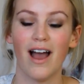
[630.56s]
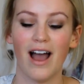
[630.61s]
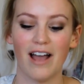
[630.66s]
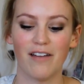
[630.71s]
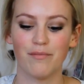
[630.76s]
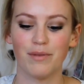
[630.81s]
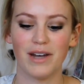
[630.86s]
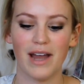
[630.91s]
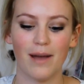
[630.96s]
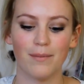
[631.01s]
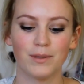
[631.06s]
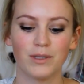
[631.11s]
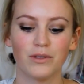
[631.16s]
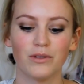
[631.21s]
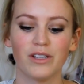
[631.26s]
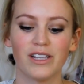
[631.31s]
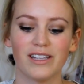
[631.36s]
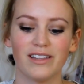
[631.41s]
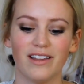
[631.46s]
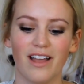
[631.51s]
I've been
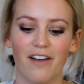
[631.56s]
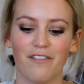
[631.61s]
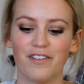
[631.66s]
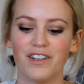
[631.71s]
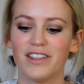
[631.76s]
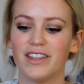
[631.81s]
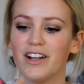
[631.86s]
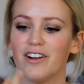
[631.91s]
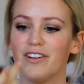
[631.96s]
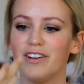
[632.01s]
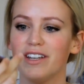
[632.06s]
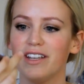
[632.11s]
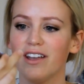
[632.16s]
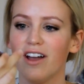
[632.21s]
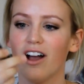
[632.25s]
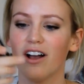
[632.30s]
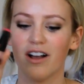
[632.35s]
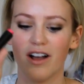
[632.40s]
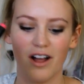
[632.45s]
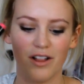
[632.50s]
absolutely loving their
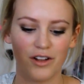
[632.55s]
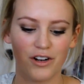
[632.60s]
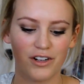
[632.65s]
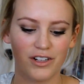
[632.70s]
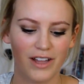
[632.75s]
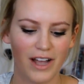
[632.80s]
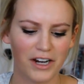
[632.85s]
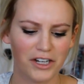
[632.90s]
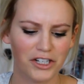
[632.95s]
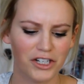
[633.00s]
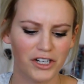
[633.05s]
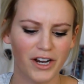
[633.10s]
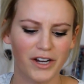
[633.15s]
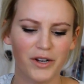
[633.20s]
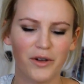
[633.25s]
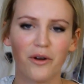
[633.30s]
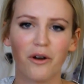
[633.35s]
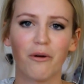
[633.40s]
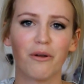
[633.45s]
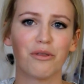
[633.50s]
neon color collection. I
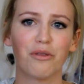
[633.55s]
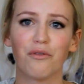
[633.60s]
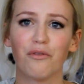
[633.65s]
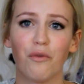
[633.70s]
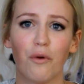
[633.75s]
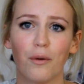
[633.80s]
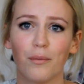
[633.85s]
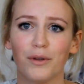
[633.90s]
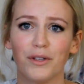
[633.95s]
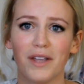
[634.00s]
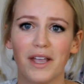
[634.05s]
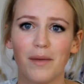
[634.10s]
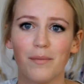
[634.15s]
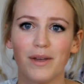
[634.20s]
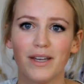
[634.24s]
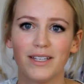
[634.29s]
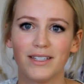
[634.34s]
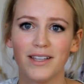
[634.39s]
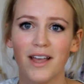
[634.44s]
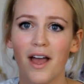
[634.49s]
don't know what the formal
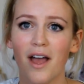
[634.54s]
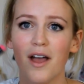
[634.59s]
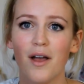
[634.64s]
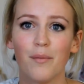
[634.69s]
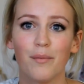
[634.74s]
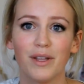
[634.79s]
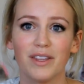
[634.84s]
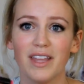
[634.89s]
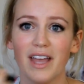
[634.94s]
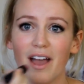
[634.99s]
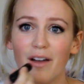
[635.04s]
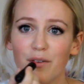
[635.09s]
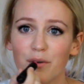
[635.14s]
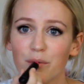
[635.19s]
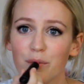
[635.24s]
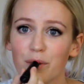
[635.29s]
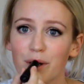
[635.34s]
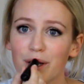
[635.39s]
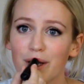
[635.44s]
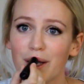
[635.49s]
name is, but they
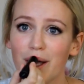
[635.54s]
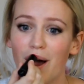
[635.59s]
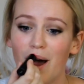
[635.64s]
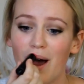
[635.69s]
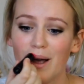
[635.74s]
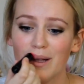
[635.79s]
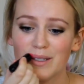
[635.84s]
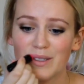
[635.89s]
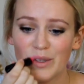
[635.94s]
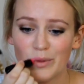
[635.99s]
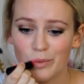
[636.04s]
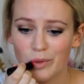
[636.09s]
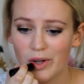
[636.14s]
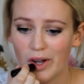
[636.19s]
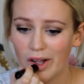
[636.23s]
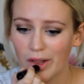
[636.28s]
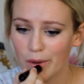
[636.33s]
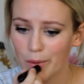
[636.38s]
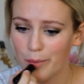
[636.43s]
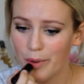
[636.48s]
have a really awesome
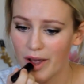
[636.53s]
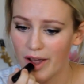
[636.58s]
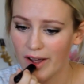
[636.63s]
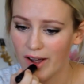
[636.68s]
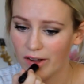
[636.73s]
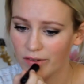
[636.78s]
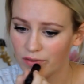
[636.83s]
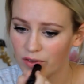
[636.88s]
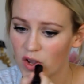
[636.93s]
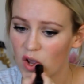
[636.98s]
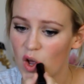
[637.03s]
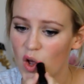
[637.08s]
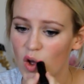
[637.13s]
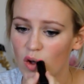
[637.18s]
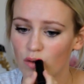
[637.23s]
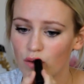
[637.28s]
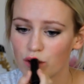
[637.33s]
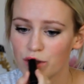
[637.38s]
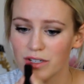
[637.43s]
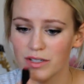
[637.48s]
color payoff
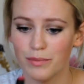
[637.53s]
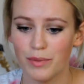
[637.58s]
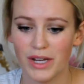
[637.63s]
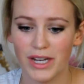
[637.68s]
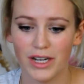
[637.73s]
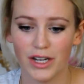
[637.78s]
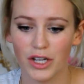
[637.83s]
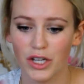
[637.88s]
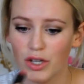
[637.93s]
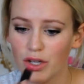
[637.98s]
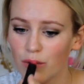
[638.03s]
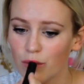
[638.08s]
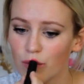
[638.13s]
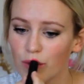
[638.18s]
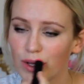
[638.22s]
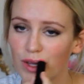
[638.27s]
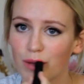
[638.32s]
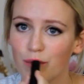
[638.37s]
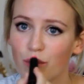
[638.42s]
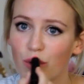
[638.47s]
for just being a
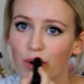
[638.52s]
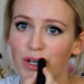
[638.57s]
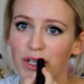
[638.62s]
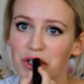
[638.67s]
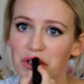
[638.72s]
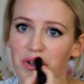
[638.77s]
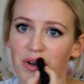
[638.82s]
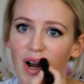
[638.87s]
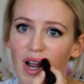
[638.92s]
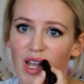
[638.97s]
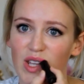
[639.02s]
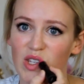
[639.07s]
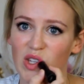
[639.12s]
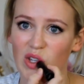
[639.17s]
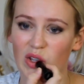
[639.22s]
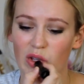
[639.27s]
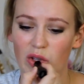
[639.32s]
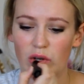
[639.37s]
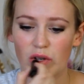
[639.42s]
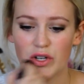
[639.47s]
really
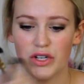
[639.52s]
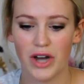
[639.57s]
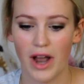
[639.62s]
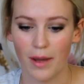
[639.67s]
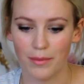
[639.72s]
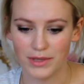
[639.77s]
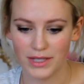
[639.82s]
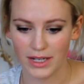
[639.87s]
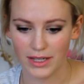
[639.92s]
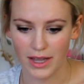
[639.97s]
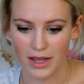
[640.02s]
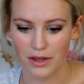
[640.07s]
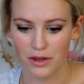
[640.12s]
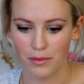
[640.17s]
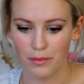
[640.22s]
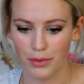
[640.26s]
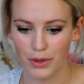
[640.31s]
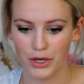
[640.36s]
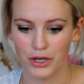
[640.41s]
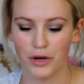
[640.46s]
moisturizing little chapstick that
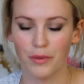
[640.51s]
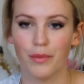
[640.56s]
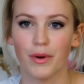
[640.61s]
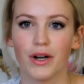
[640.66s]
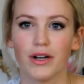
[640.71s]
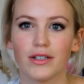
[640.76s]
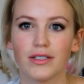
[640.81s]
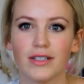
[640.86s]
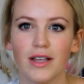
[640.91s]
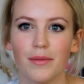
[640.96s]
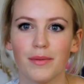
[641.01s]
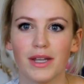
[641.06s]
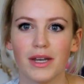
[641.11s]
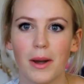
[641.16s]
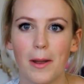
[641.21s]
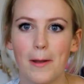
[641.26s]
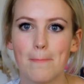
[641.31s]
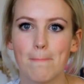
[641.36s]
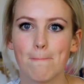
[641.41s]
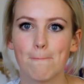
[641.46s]
you can put in your purse. I
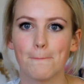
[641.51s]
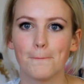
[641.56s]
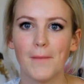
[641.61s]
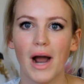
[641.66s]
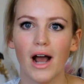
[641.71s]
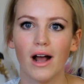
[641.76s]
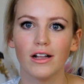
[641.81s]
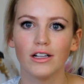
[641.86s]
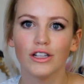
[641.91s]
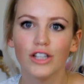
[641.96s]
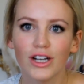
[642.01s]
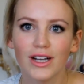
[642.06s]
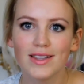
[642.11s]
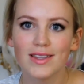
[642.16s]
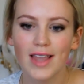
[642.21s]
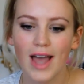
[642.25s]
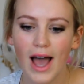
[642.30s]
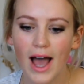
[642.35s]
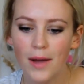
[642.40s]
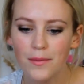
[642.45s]
mean, look
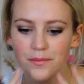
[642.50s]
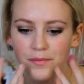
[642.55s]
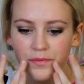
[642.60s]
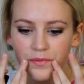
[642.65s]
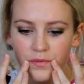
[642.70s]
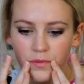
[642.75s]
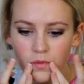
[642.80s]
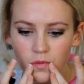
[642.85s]
at that.